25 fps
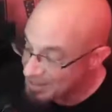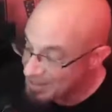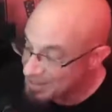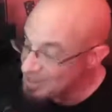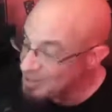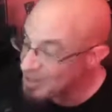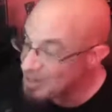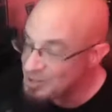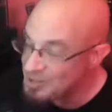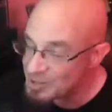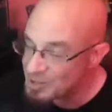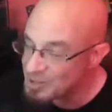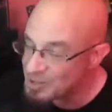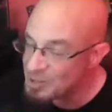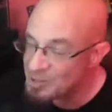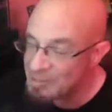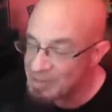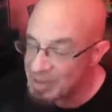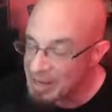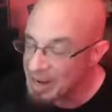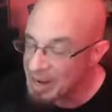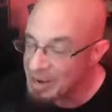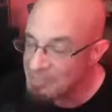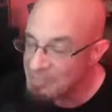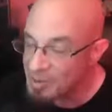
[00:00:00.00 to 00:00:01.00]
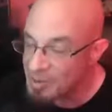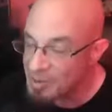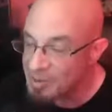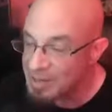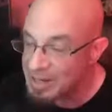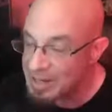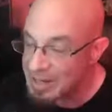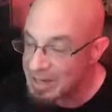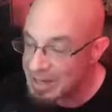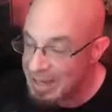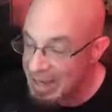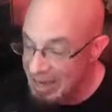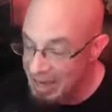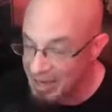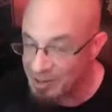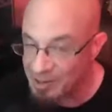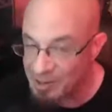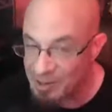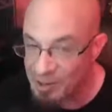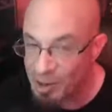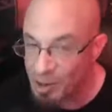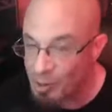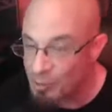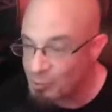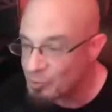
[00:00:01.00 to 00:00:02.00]
you guys don't know, man. I'm burning a
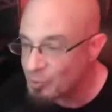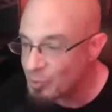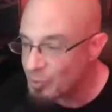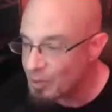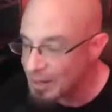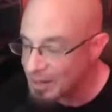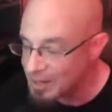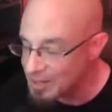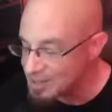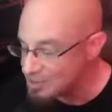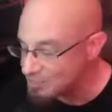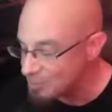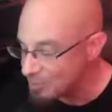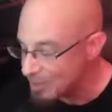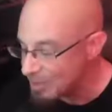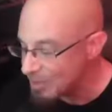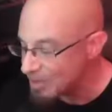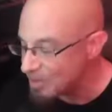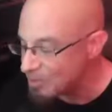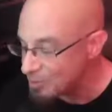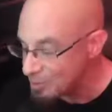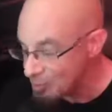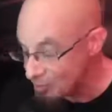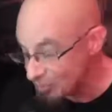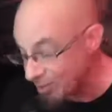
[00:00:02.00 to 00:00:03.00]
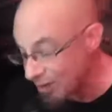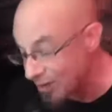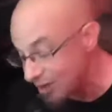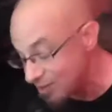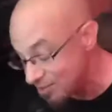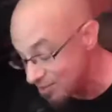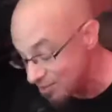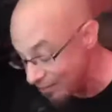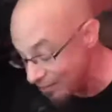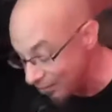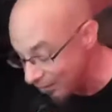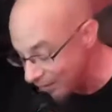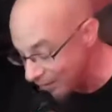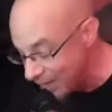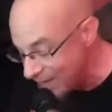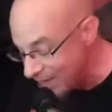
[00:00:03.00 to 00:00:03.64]
candle at all four ends Monday through Friday. So,